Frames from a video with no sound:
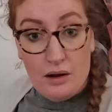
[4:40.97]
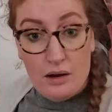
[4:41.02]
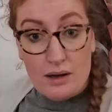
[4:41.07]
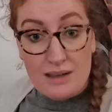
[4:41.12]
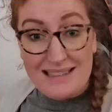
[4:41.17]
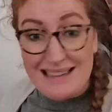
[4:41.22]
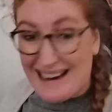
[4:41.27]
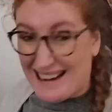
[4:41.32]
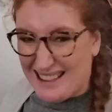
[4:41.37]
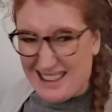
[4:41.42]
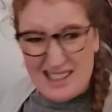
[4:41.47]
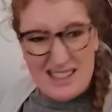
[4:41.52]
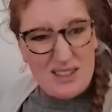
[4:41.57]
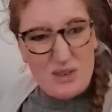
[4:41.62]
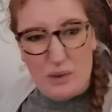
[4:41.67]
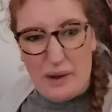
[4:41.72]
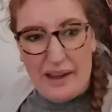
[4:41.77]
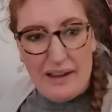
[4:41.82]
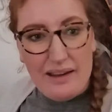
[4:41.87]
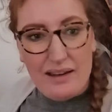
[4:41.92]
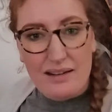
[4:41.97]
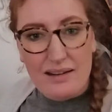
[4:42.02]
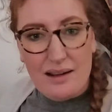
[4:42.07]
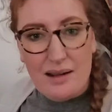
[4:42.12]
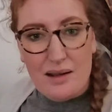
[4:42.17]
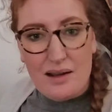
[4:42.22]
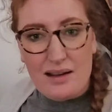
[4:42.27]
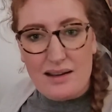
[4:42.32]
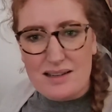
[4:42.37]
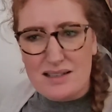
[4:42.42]
take this away
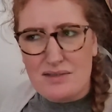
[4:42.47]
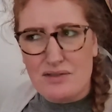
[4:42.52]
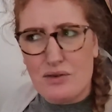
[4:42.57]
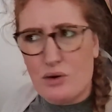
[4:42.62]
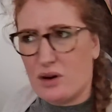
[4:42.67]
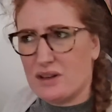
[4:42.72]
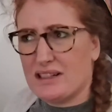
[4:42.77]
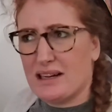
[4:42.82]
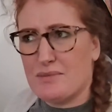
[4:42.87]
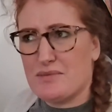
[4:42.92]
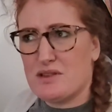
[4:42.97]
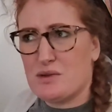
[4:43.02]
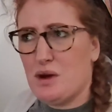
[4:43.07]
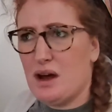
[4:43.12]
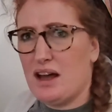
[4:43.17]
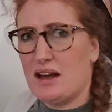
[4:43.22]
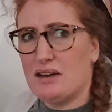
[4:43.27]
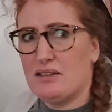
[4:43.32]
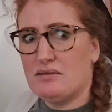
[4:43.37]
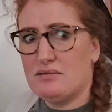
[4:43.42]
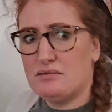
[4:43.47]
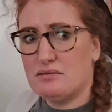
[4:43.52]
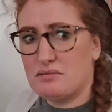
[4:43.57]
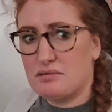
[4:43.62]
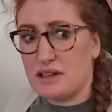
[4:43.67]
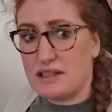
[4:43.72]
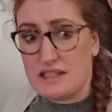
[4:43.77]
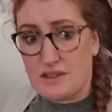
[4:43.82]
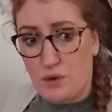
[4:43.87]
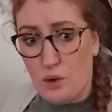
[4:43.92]
because 4 times 1
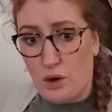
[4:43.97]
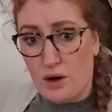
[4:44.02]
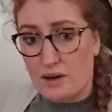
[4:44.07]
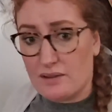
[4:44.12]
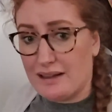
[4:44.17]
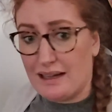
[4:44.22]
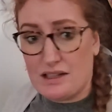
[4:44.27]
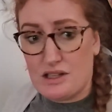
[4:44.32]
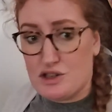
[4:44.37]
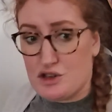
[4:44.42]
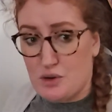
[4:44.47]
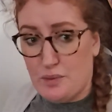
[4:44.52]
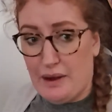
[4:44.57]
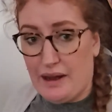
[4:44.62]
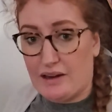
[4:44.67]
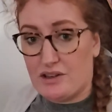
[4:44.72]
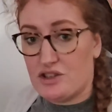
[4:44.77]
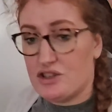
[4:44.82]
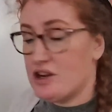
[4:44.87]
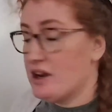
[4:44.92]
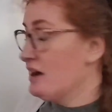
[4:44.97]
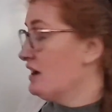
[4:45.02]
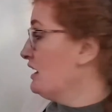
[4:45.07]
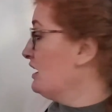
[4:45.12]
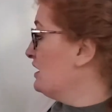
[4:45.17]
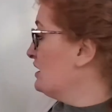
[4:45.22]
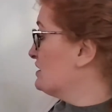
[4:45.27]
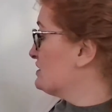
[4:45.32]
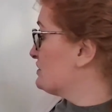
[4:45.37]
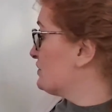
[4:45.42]
is 4. That's too much.
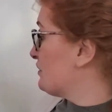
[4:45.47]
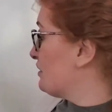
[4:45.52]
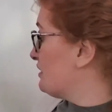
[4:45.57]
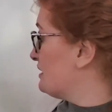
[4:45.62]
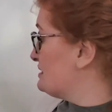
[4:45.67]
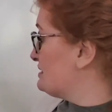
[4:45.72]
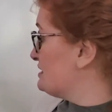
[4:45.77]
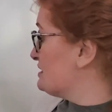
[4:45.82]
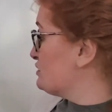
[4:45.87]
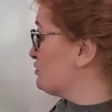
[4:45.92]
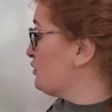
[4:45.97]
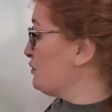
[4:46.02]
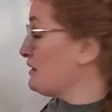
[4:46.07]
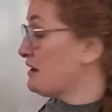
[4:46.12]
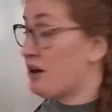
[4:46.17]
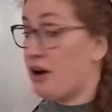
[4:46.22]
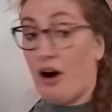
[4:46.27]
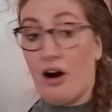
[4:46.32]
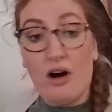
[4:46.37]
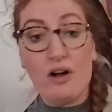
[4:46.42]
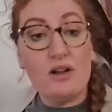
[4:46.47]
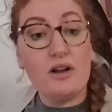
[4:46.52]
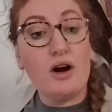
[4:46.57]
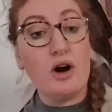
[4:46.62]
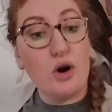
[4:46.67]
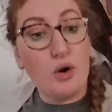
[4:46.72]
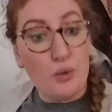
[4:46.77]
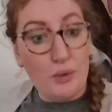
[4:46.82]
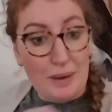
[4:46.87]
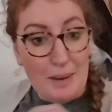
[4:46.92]
So this is what we call
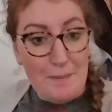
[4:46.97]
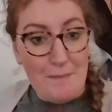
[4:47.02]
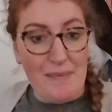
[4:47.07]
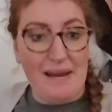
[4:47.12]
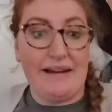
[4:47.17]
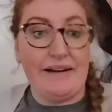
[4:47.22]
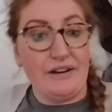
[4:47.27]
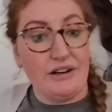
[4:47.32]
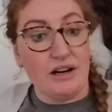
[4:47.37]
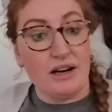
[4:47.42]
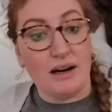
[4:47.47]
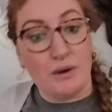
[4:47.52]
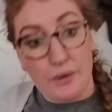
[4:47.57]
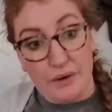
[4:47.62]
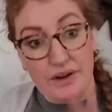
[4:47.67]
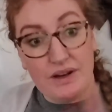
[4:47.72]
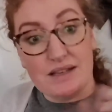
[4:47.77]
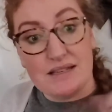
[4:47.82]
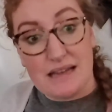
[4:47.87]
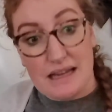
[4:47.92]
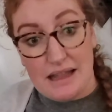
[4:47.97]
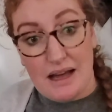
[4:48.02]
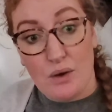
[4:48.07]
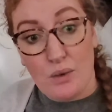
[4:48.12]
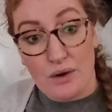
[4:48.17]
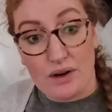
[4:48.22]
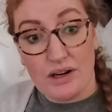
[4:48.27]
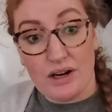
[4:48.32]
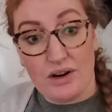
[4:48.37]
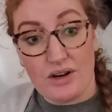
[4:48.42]
a remainder. I want you to say that
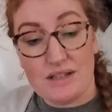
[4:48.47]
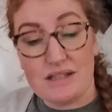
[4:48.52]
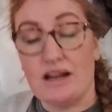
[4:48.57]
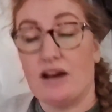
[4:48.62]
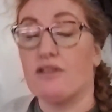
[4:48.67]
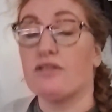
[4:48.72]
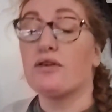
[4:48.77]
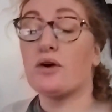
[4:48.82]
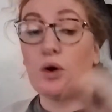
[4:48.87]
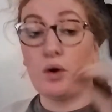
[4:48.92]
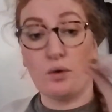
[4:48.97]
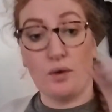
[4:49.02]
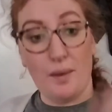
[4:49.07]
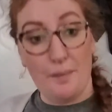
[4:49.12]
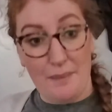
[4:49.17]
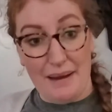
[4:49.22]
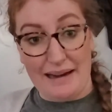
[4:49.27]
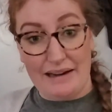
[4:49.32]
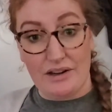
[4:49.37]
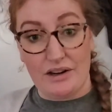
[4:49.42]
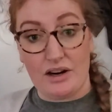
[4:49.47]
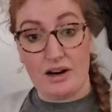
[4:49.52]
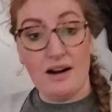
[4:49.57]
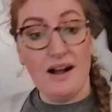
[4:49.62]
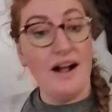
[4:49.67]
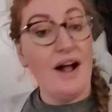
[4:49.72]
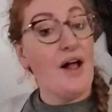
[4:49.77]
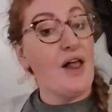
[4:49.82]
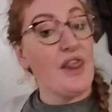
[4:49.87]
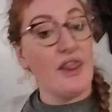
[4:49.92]
word to yourself, remainder.
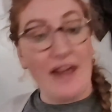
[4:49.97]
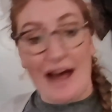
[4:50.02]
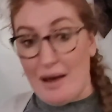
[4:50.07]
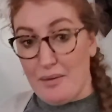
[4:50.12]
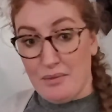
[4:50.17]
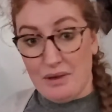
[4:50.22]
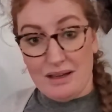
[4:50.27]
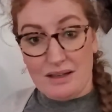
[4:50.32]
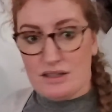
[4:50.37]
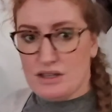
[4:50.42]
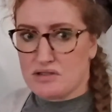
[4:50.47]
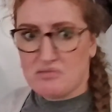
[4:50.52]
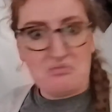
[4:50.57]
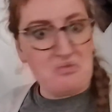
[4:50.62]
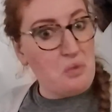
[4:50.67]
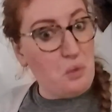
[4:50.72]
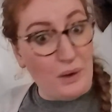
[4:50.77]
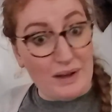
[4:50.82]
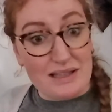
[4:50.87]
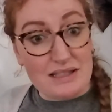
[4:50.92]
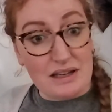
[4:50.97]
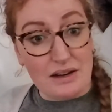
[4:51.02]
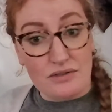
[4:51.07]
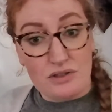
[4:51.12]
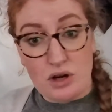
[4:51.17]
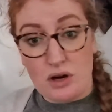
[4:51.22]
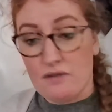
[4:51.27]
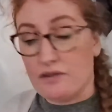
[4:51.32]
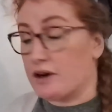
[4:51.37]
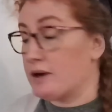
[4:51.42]
That means what's left
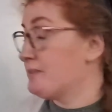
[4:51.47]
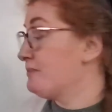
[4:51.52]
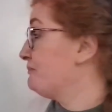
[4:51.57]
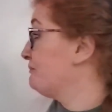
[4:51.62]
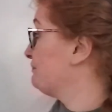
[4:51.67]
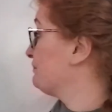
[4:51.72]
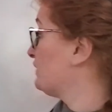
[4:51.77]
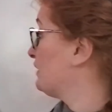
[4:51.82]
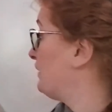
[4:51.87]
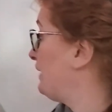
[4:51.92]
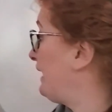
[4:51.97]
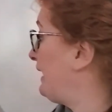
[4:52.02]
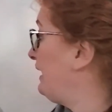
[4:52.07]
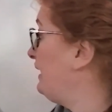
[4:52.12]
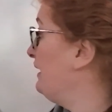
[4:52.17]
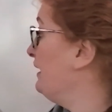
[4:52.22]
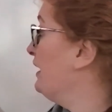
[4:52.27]
over, okay?